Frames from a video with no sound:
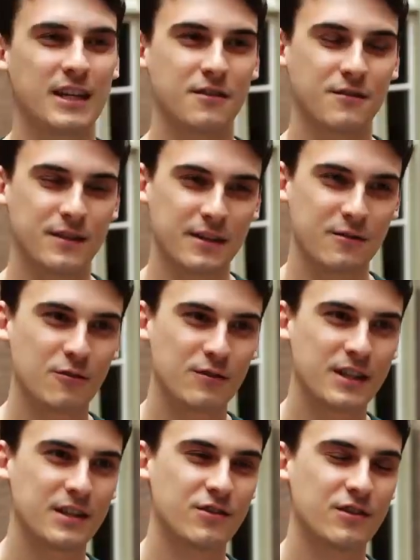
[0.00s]
and the technical
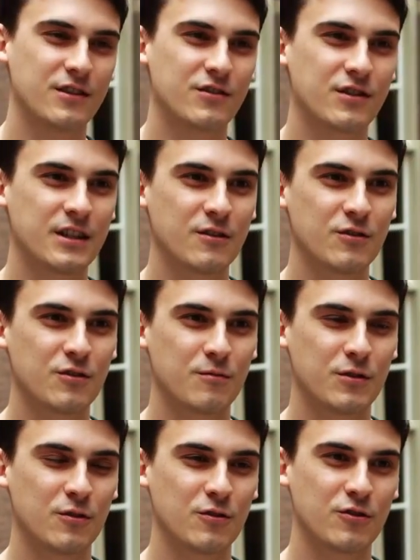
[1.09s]
data science skills,
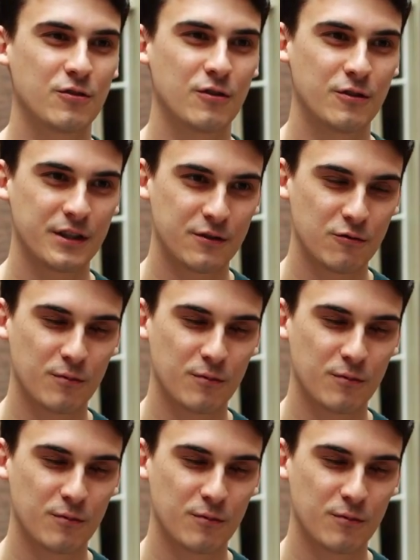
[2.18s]
but also learn it to